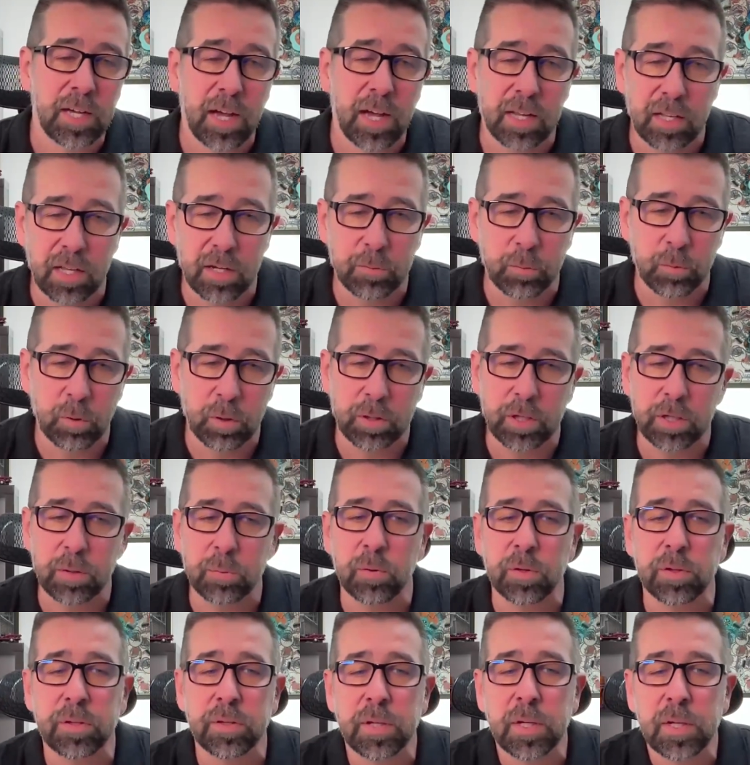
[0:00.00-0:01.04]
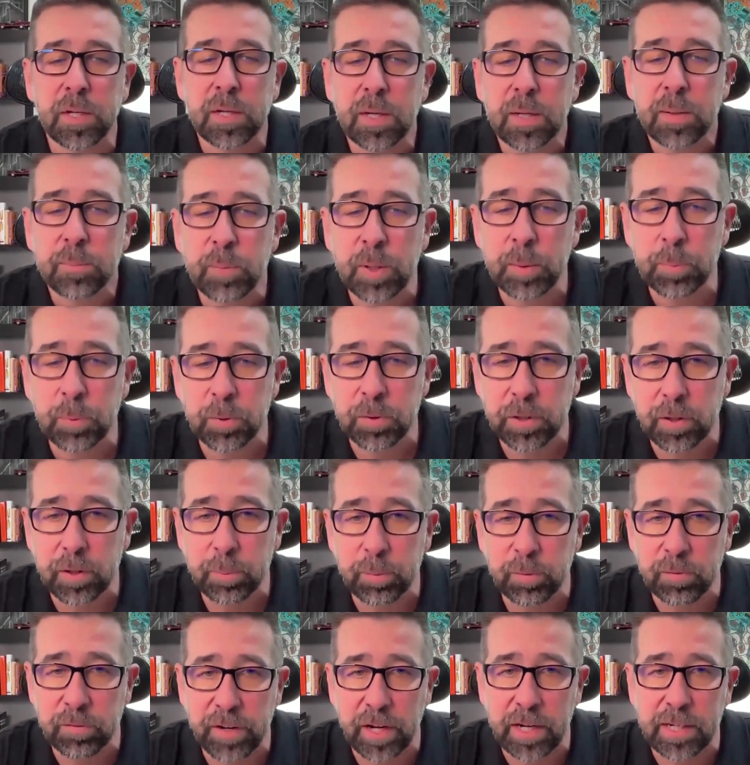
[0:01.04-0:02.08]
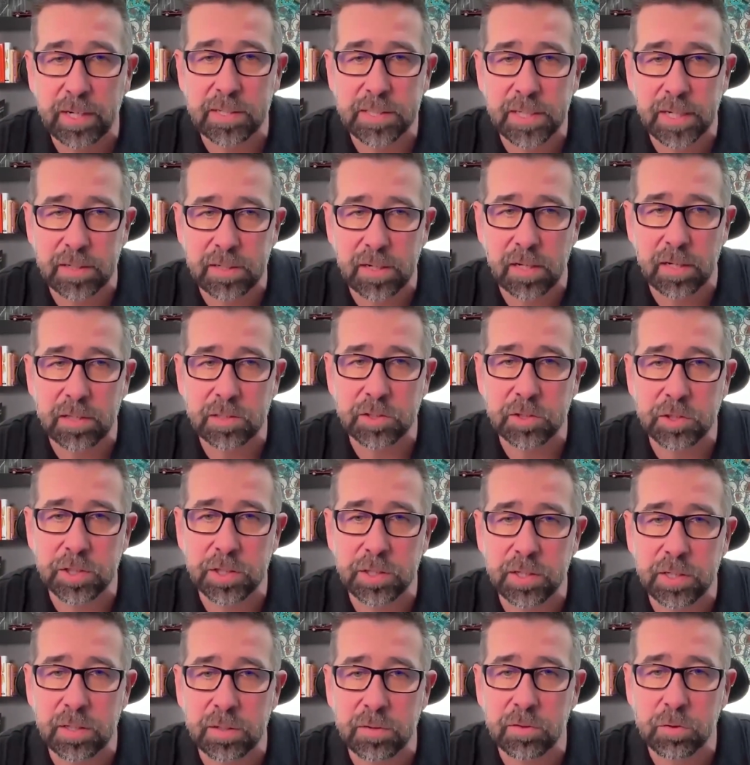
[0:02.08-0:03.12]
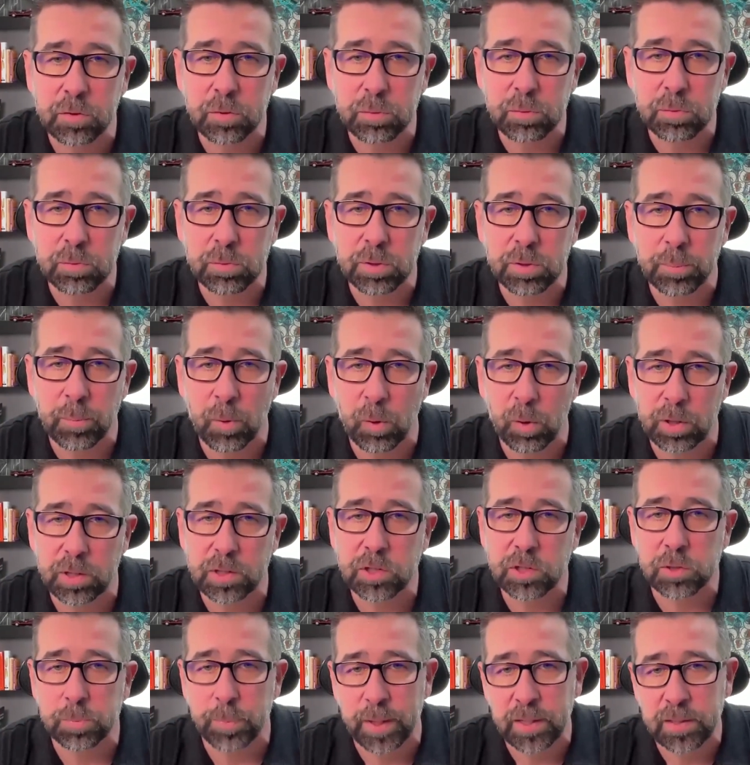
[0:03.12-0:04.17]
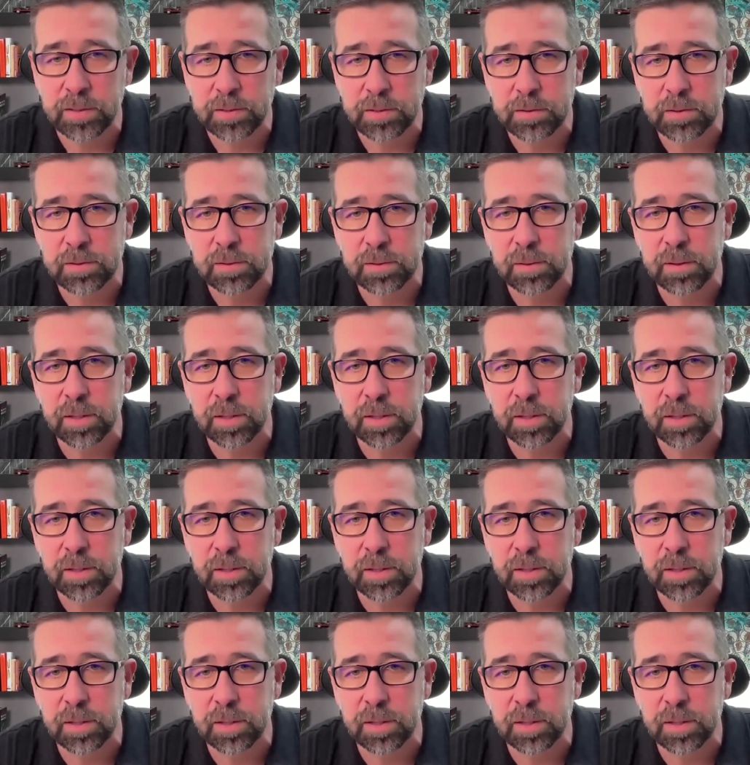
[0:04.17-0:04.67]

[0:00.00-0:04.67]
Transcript: I love working with people that are providing technology into the mortgage space,